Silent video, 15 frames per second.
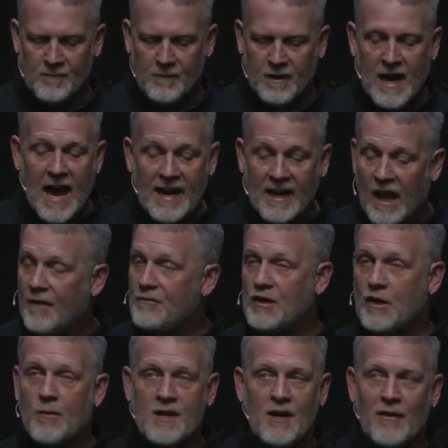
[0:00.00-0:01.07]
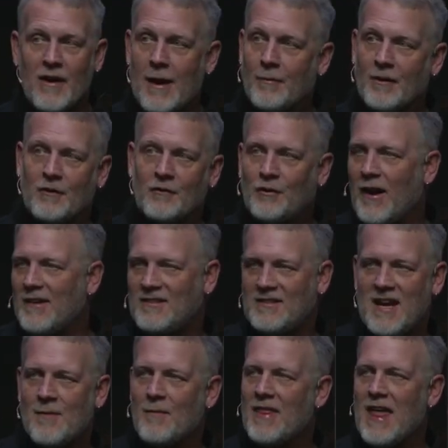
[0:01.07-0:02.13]
God loves you when you're able to trust
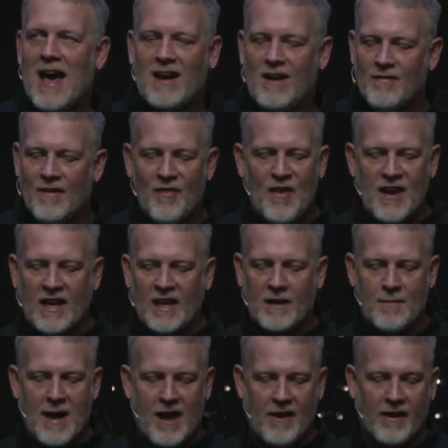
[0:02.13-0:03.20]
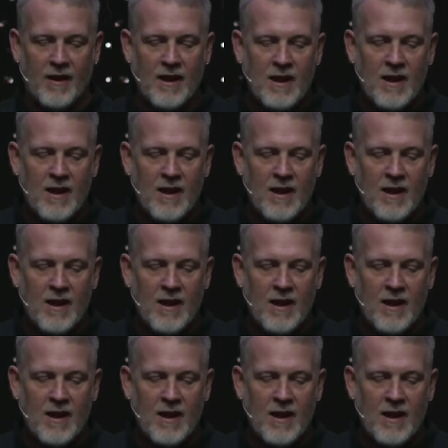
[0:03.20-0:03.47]
Him without even thinking about it.